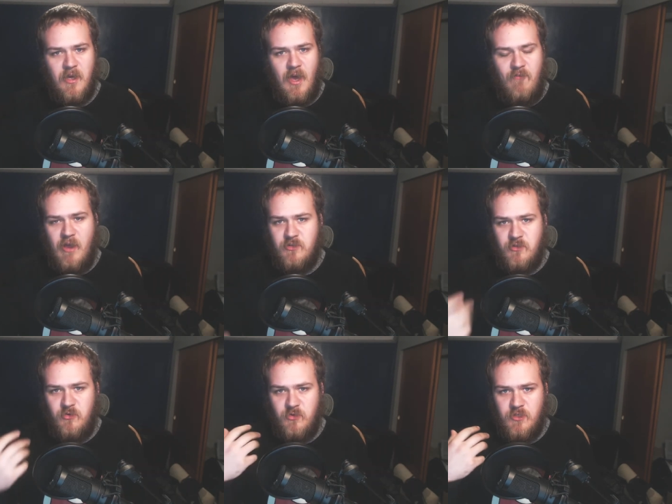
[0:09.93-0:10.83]
I've
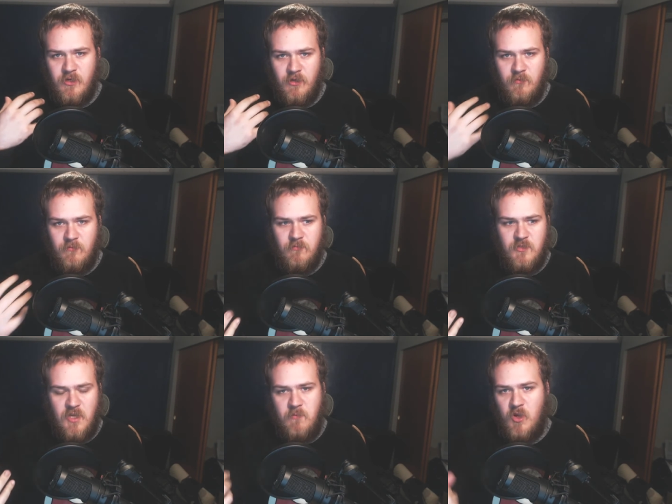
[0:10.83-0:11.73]
asked you to
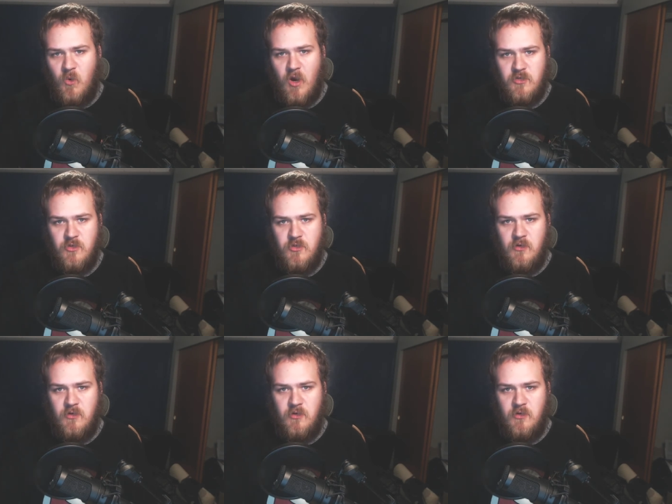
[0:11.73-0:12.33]
send me questions